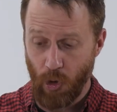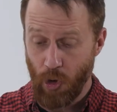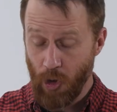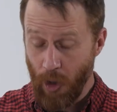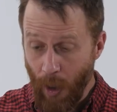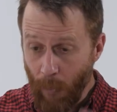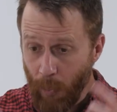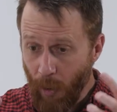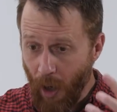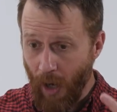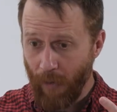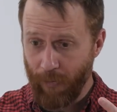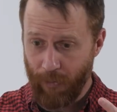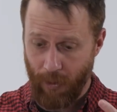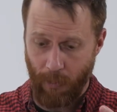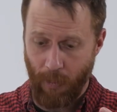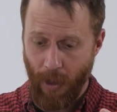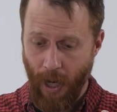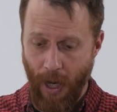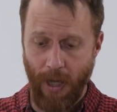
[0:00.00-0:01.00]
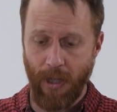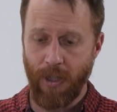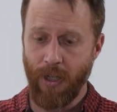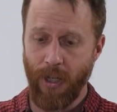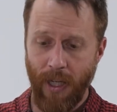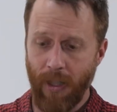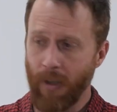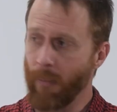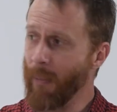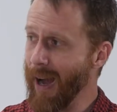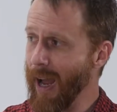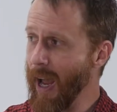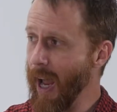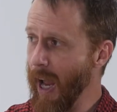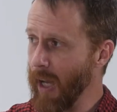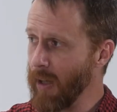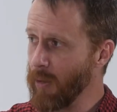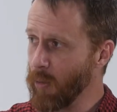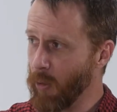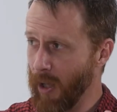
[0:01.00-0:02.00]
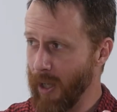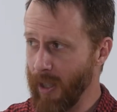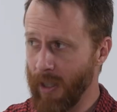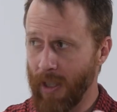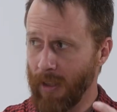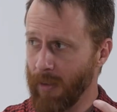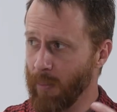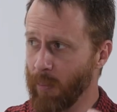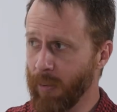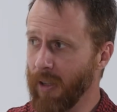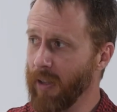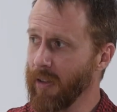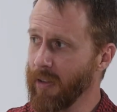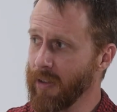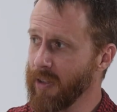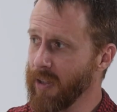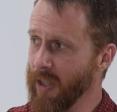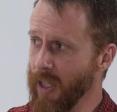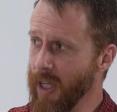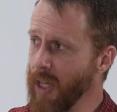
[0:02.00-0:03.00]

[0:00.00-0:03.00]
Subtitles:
jump off the page and into my head where I can completely see